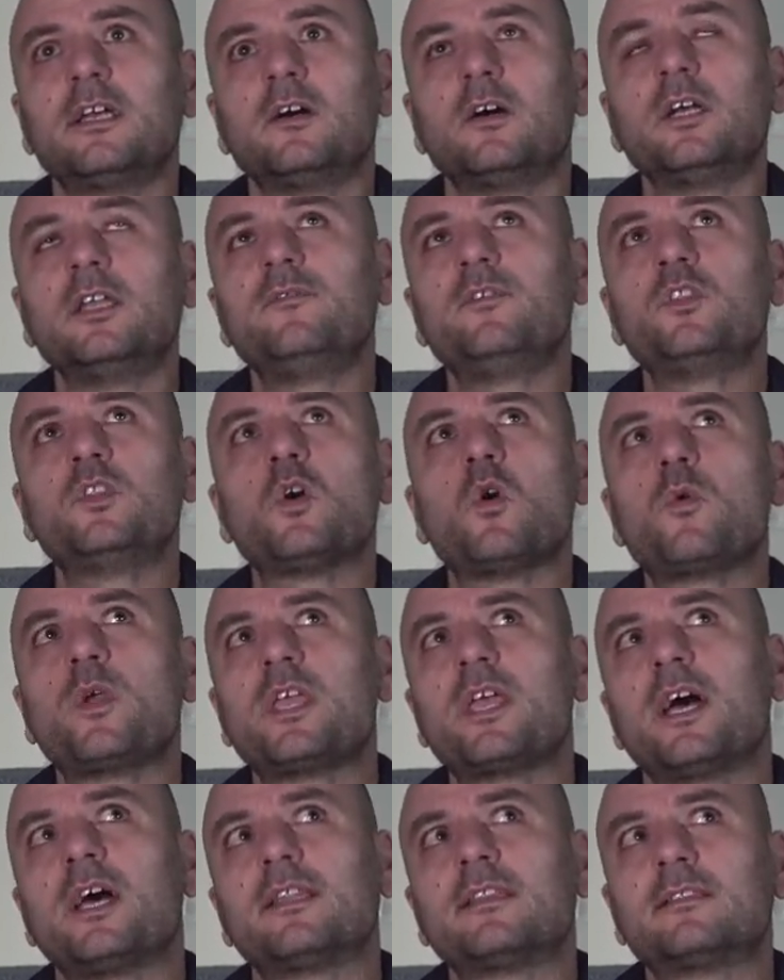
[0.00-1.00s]
Even though we
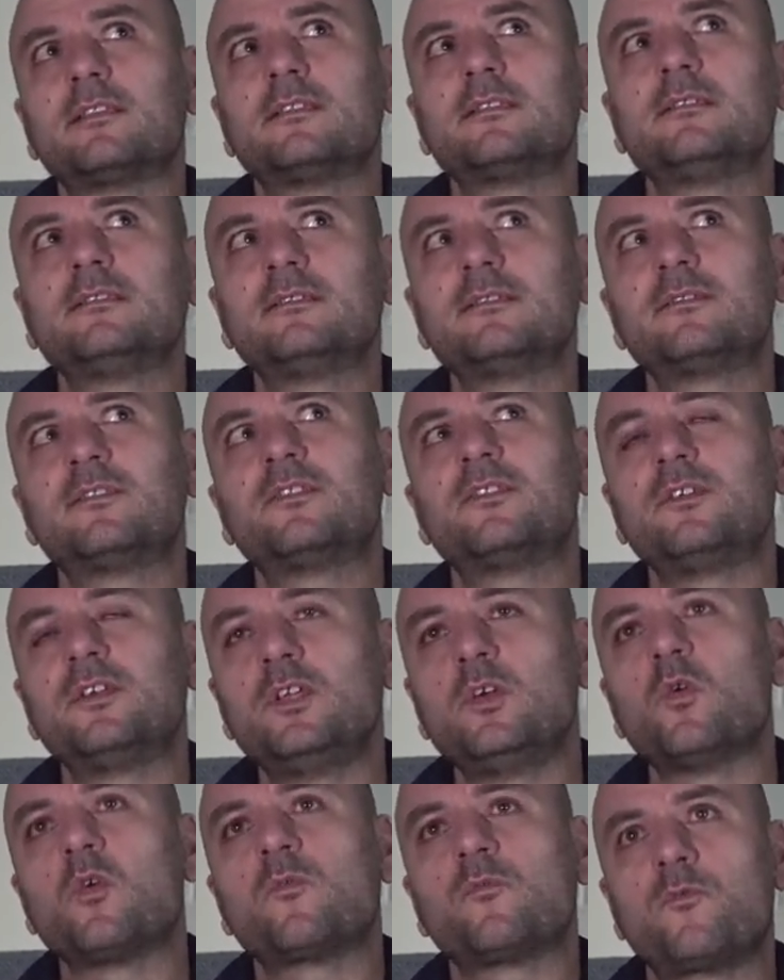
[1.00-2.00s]
got three
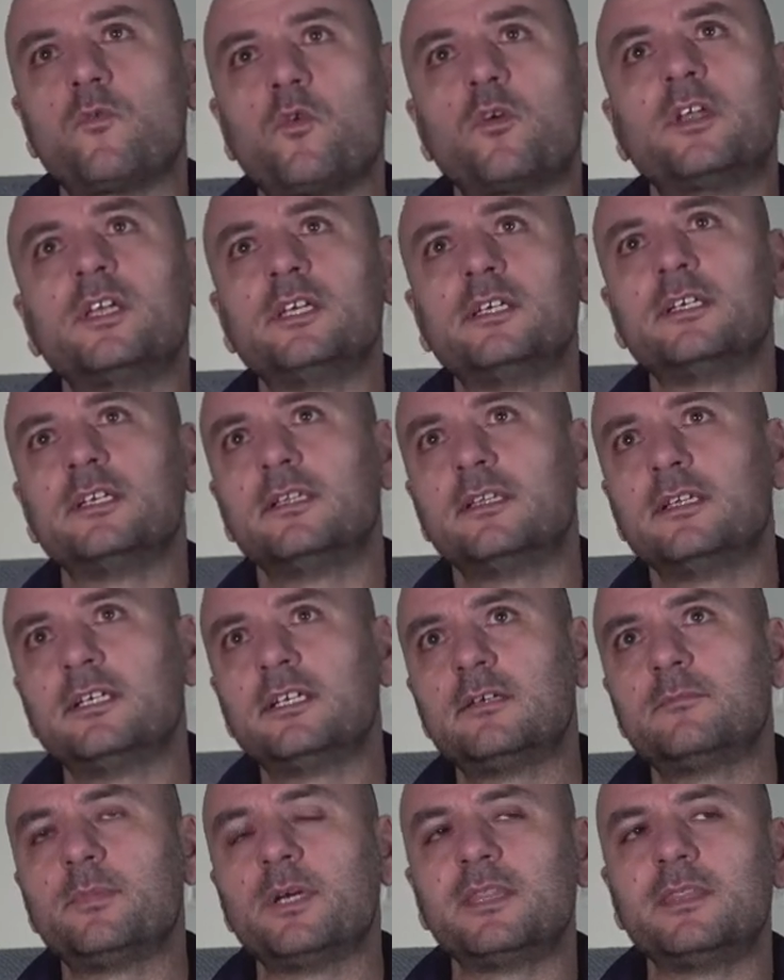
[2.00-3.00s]
or four here and
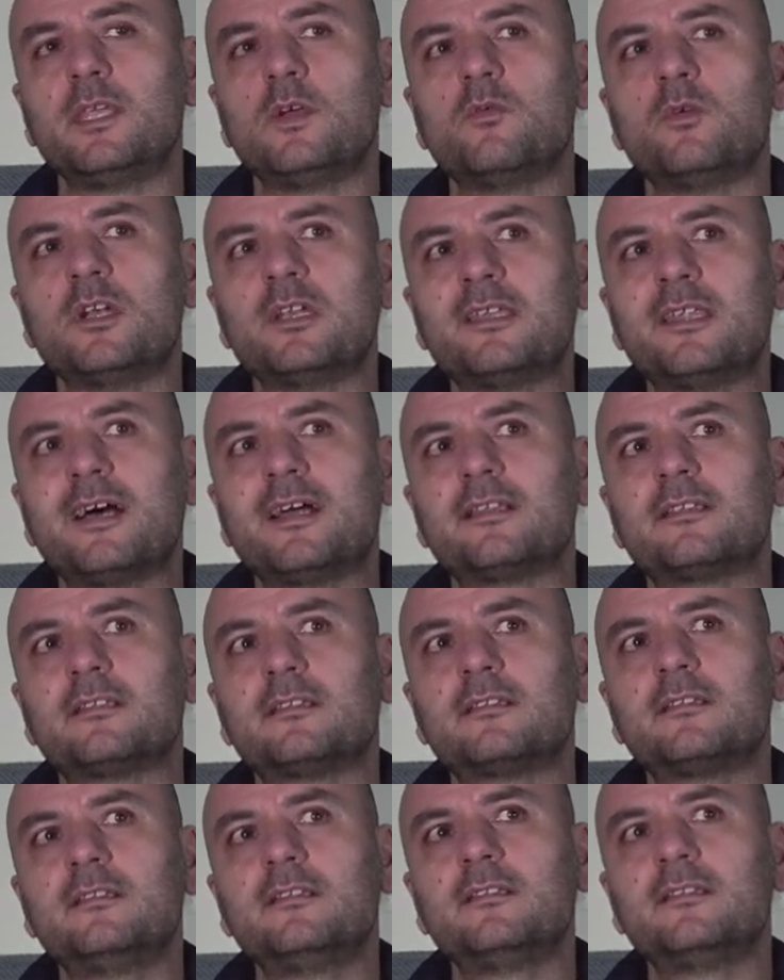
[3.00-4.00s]
there, but they were not
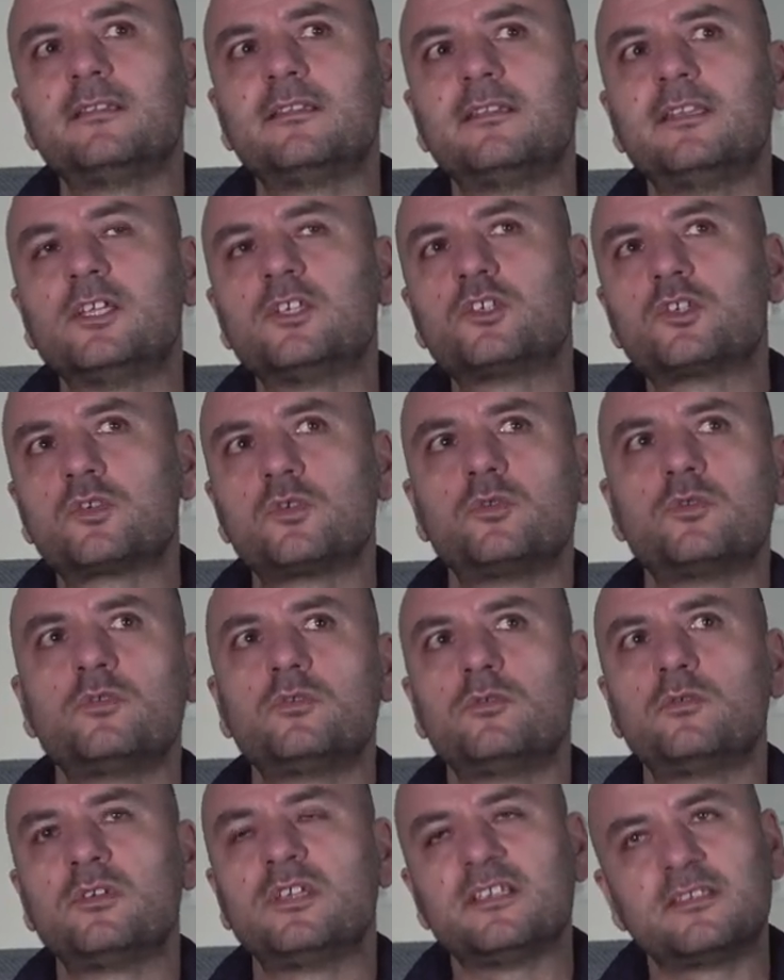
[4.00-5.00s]
the
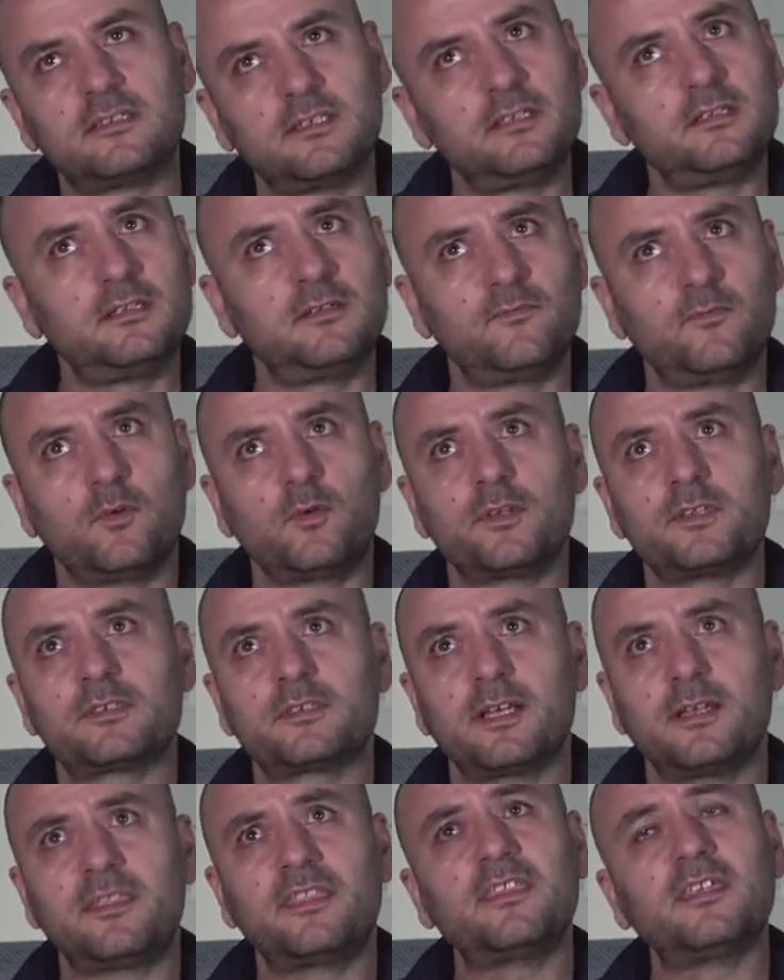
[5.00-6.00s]
true Yazidi voice,
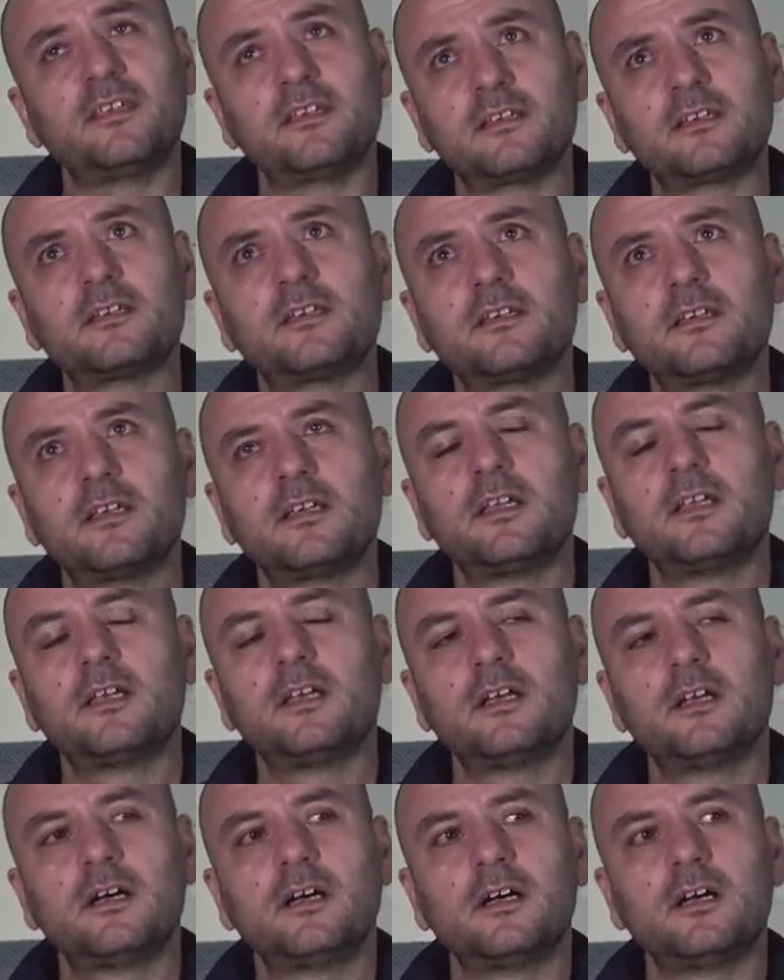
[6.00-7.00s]
I think.
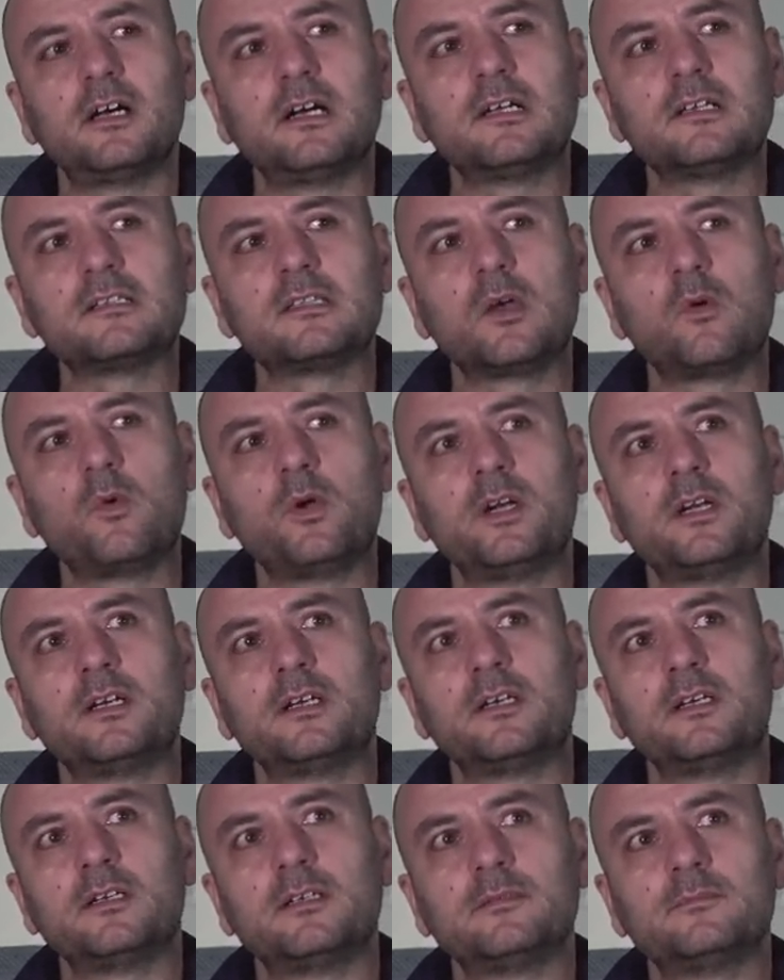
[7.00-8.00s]
Uh, they
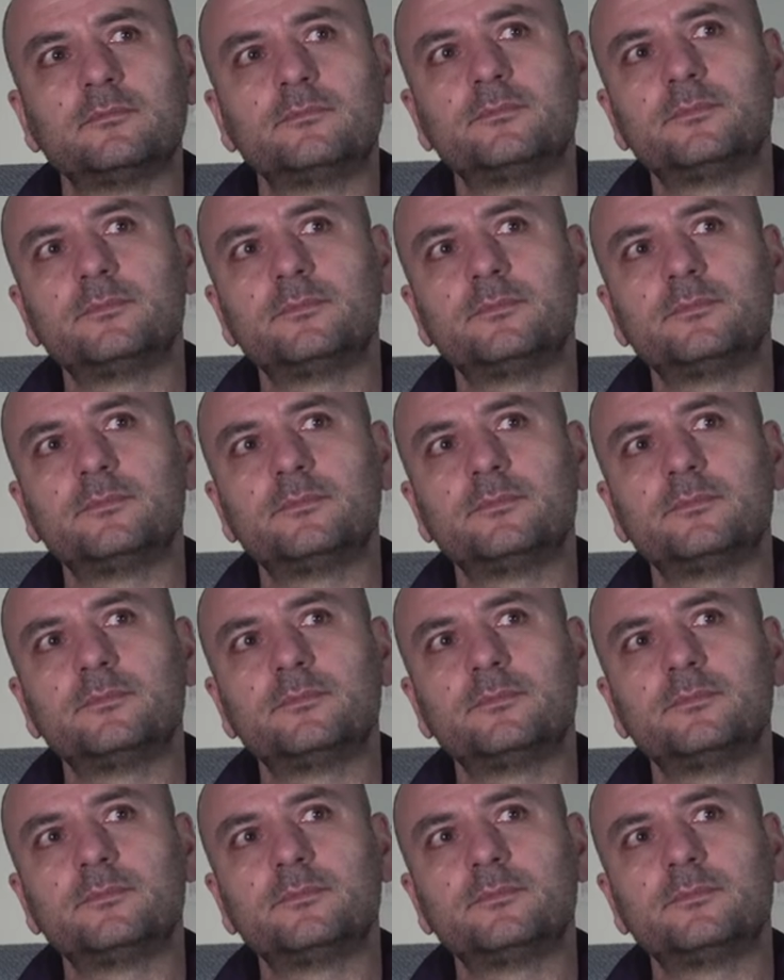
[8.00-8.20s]
were